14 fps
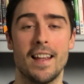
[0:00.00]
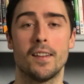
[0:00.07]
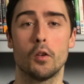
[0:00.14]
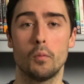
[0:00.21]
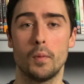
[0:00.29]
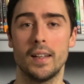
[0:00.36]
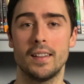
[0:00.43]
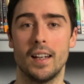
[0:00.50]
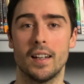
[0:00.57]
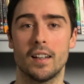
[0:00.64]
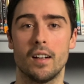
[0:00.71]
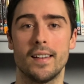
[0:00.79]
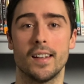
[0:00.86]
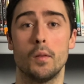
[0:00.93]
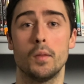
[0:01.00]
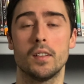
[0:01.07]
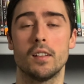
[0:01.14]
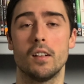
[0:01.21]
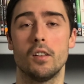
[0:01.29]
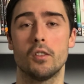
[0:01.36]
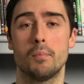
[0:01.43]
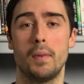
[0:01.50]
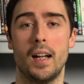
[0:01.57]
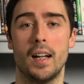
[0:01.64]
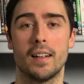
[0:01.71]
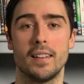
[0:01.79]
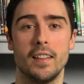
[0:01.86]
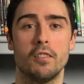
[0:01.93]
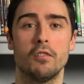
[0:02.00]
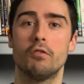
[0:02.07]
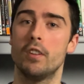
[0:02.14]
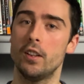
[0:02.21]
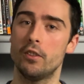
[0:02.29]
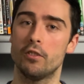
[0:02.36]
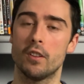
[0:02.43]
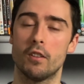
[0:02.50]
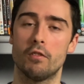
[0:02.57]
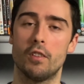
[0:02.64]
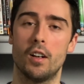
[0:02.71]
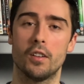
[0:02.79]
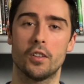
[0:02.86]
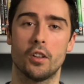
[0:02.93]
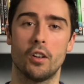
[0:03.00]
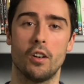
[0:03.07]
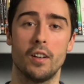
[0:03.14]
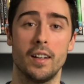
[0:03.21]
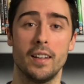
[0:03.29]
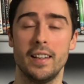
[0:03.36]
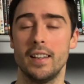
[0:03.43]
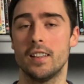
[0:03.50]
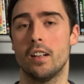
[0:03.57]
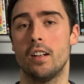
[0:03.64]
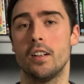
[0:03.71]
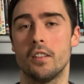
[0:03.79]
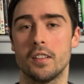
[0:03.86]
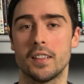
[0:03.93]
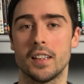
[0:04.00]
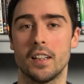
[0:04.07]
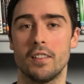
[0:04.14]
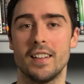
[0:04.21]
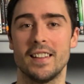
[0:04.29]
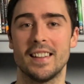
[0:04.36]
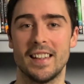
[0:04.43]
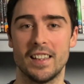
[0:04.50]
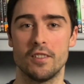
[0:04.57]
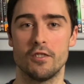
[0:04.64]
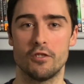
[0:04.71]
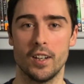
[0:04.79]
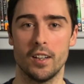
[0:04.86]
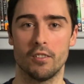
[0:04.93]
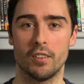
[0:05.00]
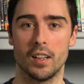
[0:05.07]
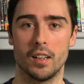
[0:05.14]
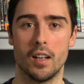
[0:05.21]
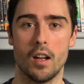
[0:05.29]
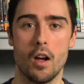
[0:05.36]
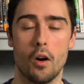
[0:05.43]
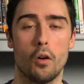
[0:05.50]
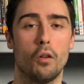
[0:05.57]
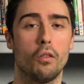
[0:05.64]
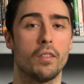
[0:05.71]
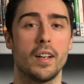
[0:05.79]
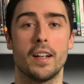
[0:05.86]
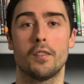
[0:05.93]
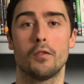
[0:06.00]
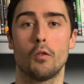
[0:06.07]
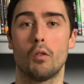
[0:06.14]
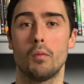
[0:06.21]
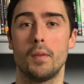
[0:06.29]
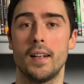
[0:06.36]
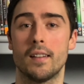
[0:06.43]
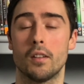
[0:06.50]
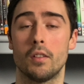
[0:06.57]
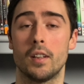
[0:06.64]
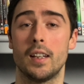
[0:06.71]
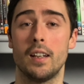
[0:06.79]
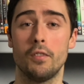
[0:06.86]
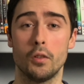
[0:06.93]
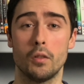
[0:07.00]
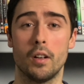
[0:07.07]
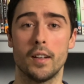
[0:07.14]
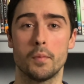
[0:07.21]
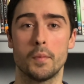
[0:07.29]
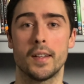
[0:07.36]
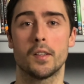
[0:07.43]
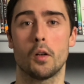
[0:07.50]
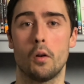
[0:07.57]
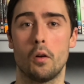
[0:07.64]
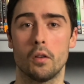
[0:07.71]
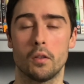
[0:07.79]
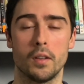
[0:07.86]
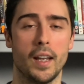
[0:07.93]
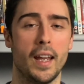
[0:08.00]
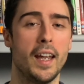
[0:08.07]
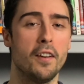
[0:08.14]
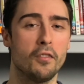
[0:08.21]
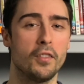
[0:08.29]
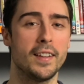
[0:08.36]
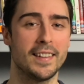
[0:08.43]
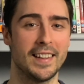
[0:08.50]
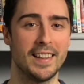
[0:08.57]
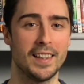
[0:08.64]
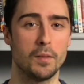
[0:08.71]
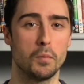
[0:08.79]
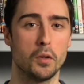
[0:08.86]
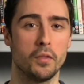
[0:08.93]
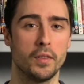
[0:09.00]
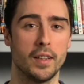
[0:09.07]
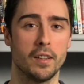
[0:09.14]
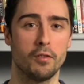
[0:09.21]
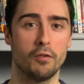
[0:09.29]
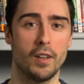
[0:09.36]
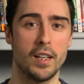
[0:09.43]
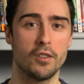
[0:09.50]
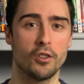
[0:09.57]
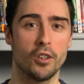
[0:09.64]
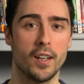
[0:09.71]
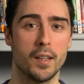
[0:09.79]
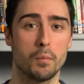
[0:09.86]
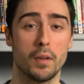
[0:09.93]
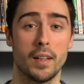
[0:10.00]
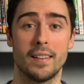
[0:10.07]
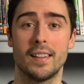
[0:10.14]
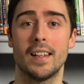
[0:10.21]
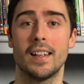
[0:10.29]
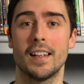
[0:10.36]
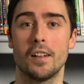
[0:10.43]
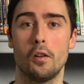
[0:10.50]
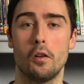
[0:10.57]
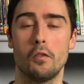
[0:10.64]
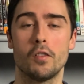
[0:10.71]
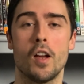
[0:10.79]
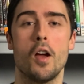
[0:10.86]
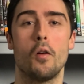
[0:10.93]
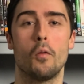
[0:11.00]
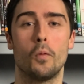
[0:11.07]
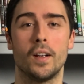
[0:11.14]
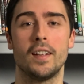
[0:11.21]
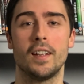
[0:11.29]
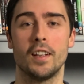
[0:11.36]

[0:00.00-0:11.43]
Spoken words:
So with that guys, I wanted to look back at the original Wrong Turn and the entire series in general. Over the next 4 weeks, I'm going to give you guys my thoughts on every single movie in the franchise, but let's kick it off with the